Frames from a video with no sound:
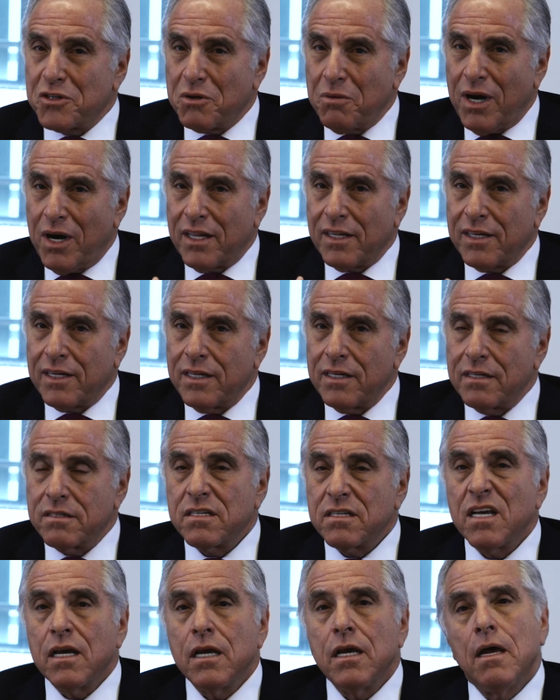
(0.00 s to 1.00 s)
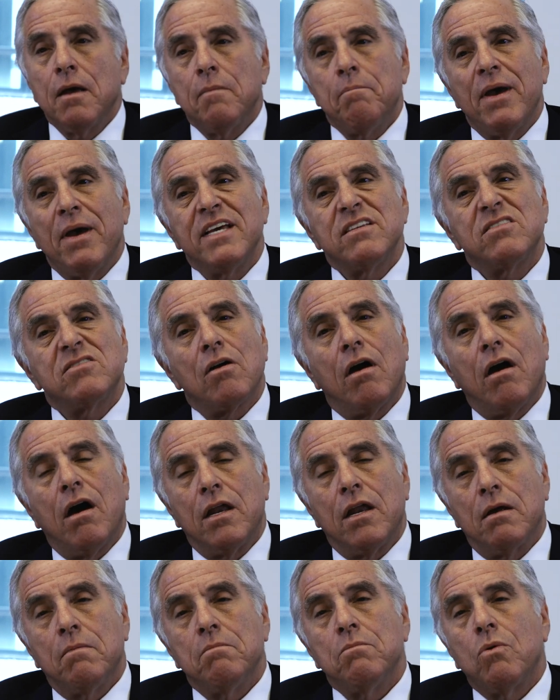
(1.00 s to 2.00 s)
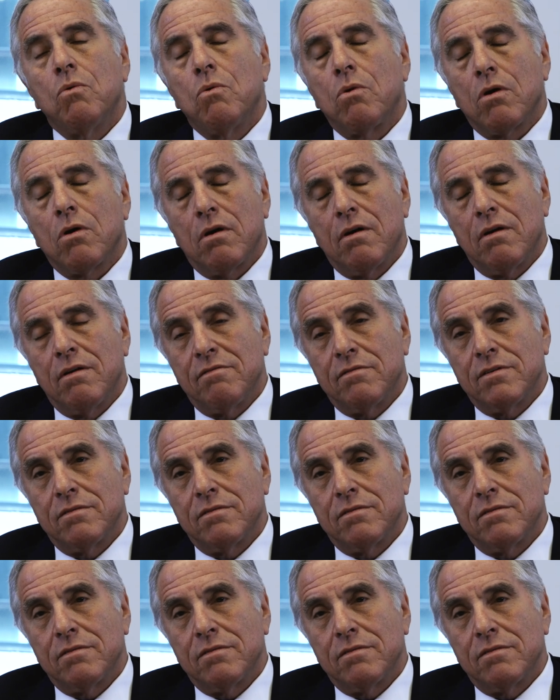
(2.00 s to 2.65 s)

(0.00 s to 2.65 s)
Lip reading: qualities based on a more